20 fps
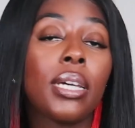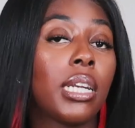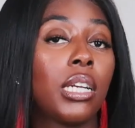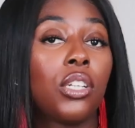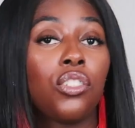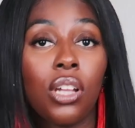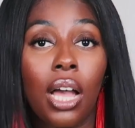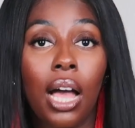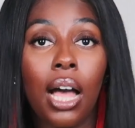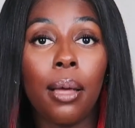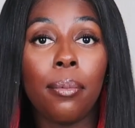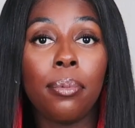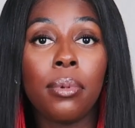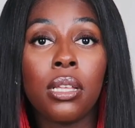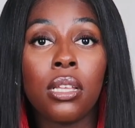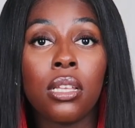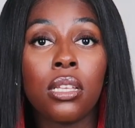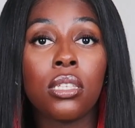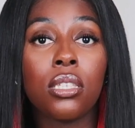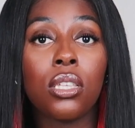get a job.
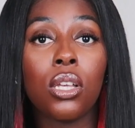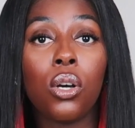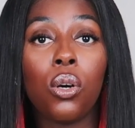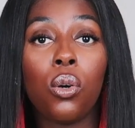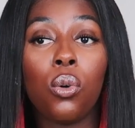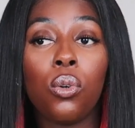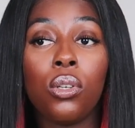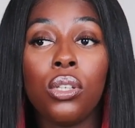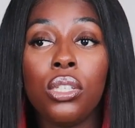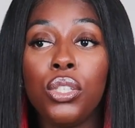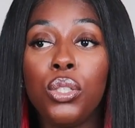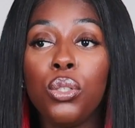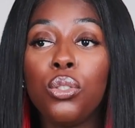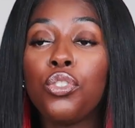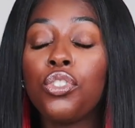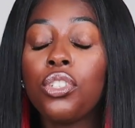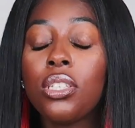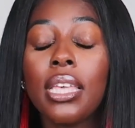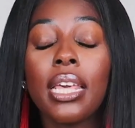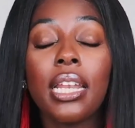So you
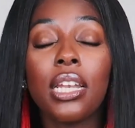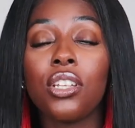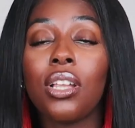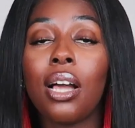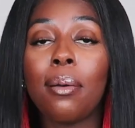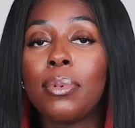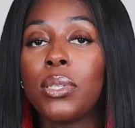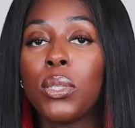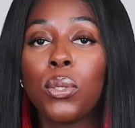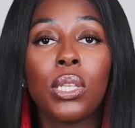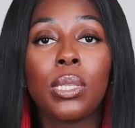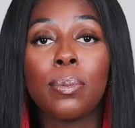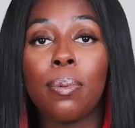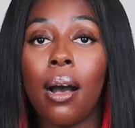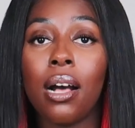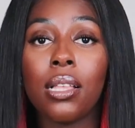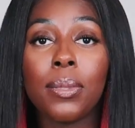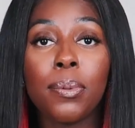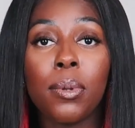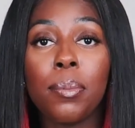should get a job as soon as
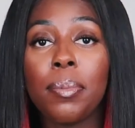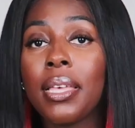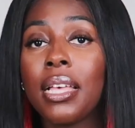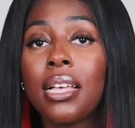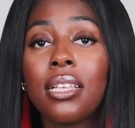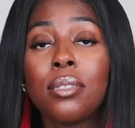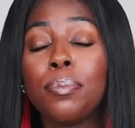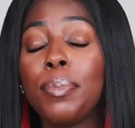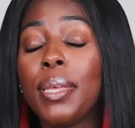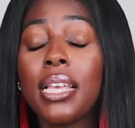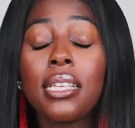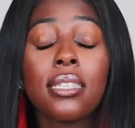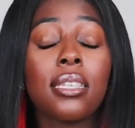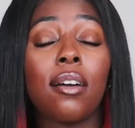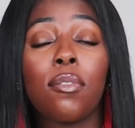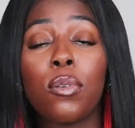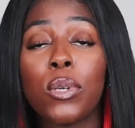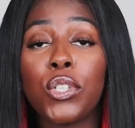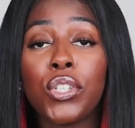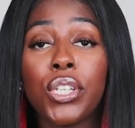possible, because being a
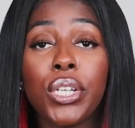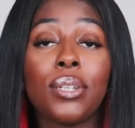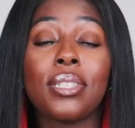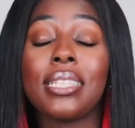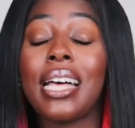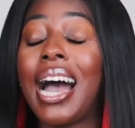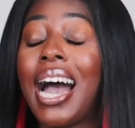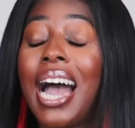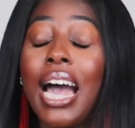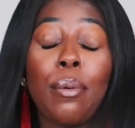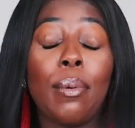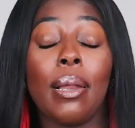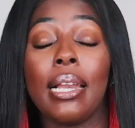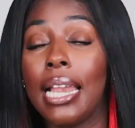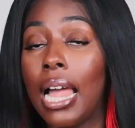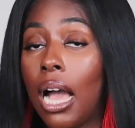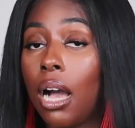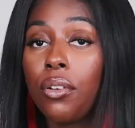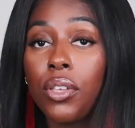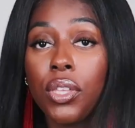software engineer is hot
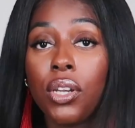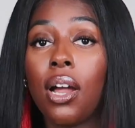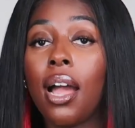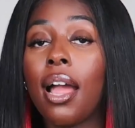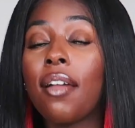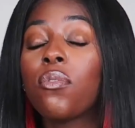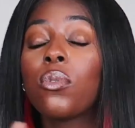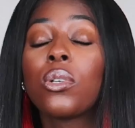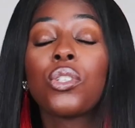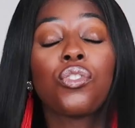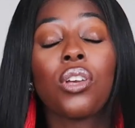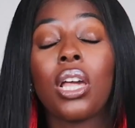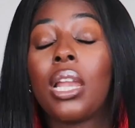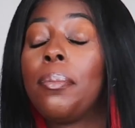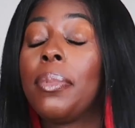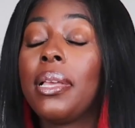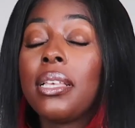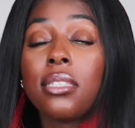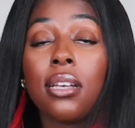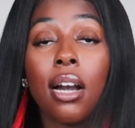right now. You know, everyone's
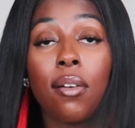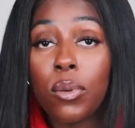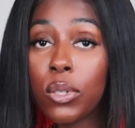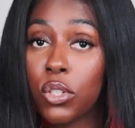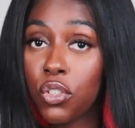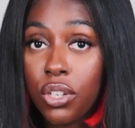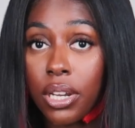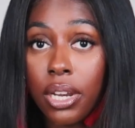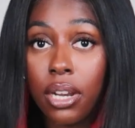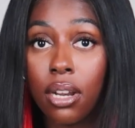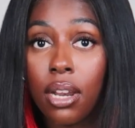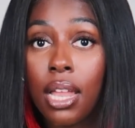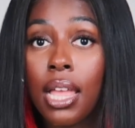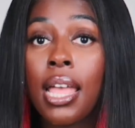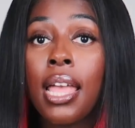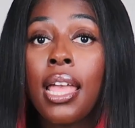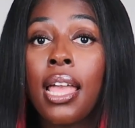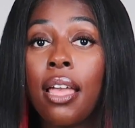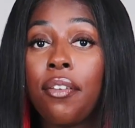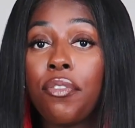trying to be a software engineer.
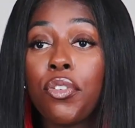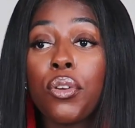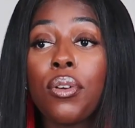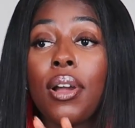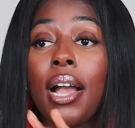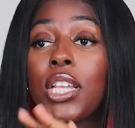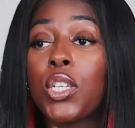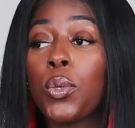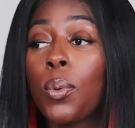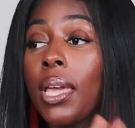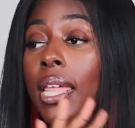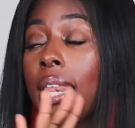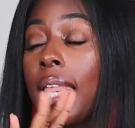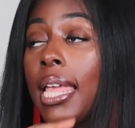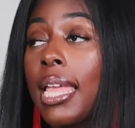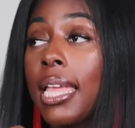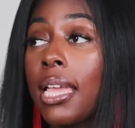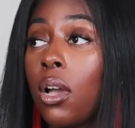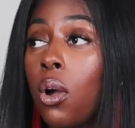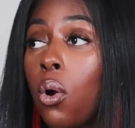If you're
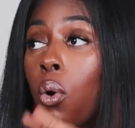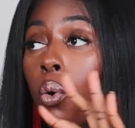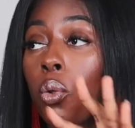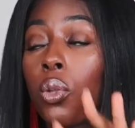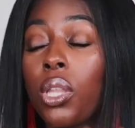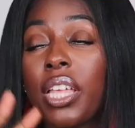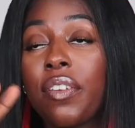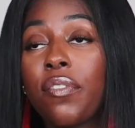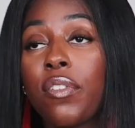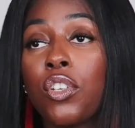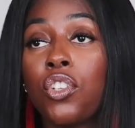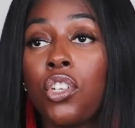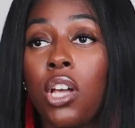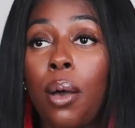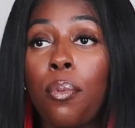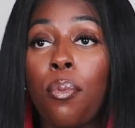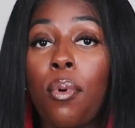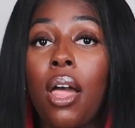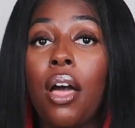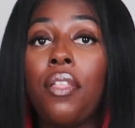graduating or looking for a
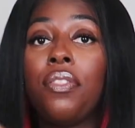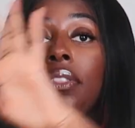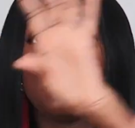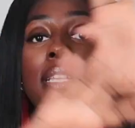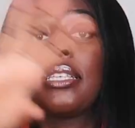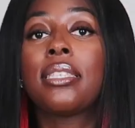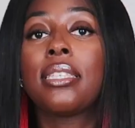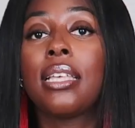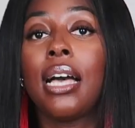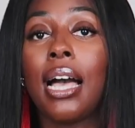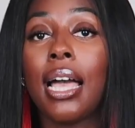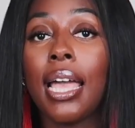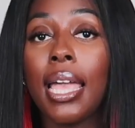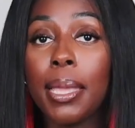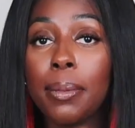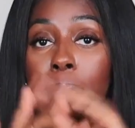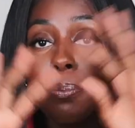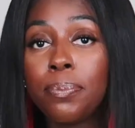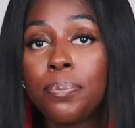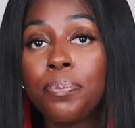job around this
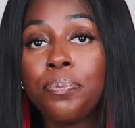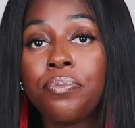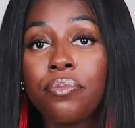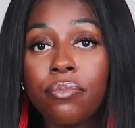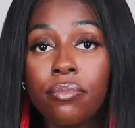time,